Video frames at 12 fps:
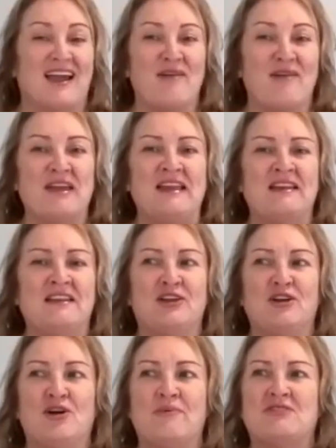I mean,
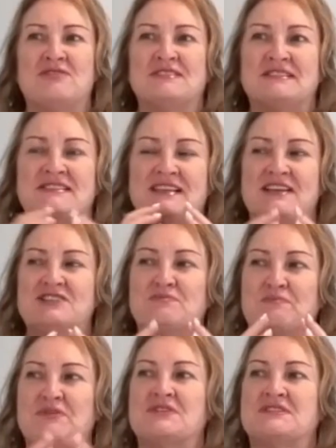because it's such a
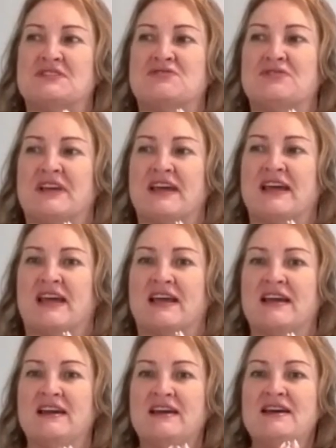personal
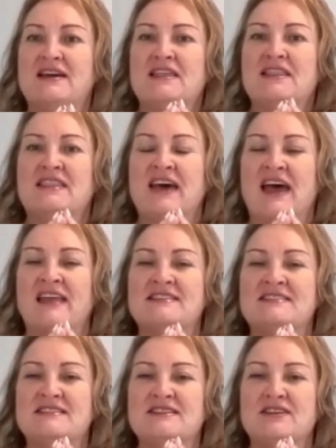thing that
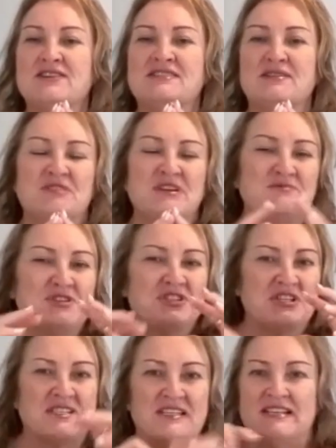sometimes you
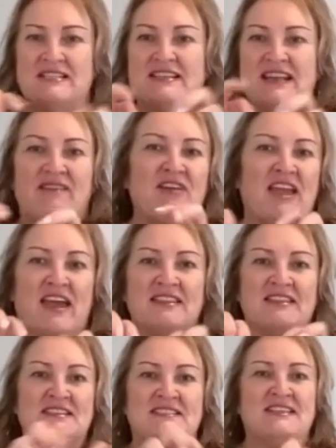just need to navigate
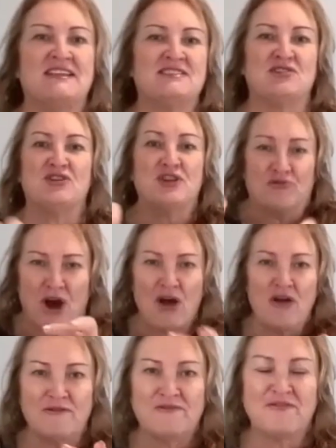these things on your own